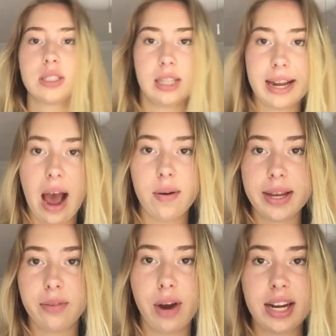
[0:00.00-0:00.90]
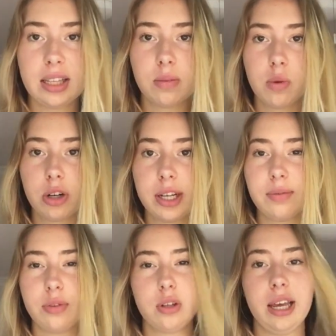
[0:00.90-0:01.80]
to see like how I get ready in the morning
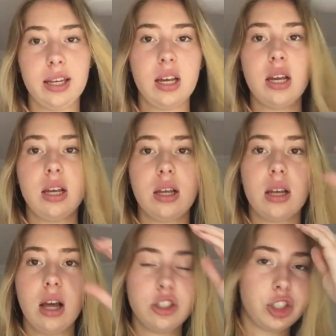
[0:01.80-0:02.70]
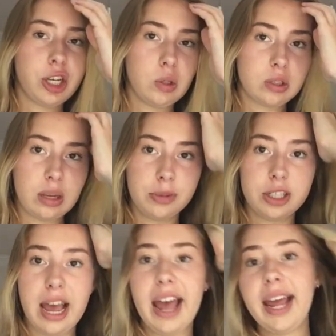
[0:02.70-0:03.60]
for like a chill summer
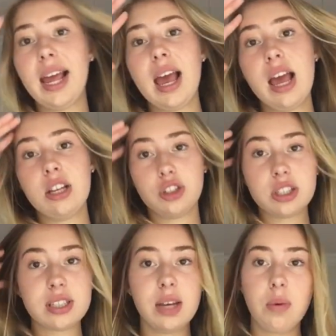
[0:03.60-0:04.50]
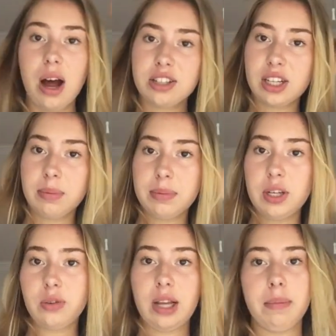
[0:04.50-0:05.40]
day, just keep watching. I'm going to
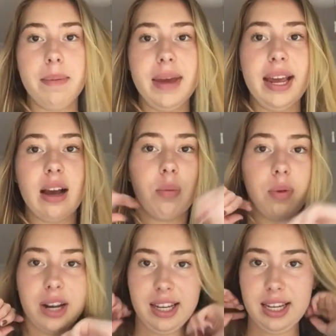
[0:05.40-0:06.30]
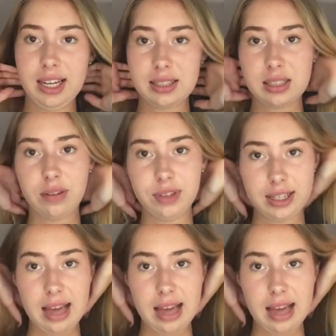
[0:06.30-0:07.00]
be doing like my makeup, what I eat, stuff like